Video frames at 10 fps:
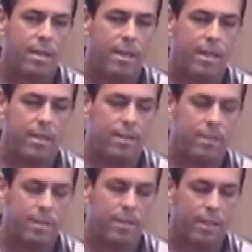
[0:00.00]
And,
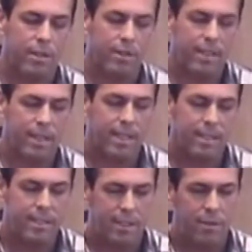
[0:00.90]
I
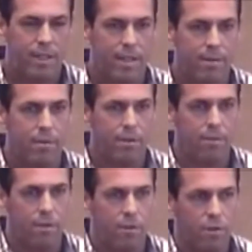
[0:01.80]
continue
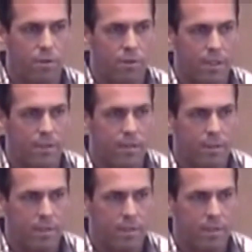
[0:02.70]
those things